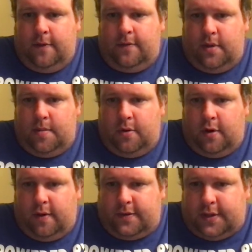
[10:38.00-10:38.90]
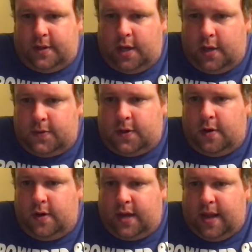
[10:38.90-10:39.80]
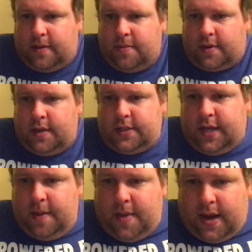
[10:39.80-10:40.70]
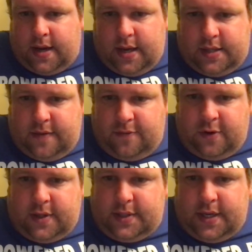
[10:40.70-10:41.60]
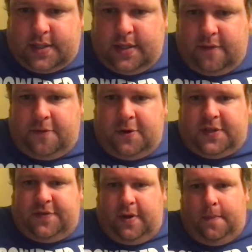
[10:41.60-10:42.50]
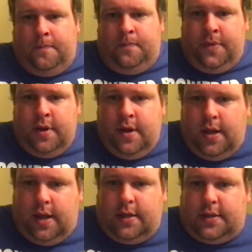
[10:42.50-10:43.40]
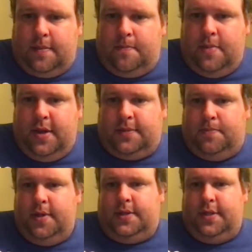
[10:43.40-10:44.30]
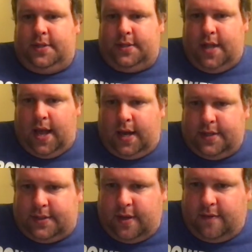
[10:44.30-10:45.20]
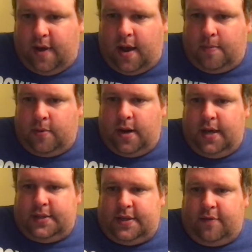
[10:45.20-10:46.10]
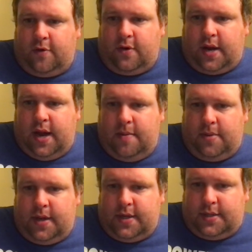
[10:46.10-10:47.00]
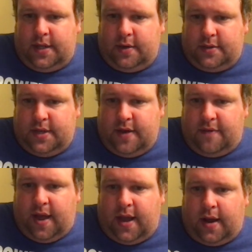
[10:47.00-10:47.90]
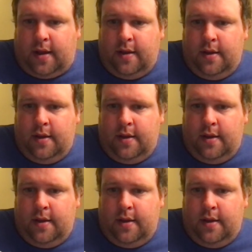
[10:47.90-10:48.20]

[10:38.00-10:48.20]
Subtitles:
from the murder of Salazzo and Captain McCluskey back in 1946 in the first film, and to his business status of operating several gambling casinos in Nevada.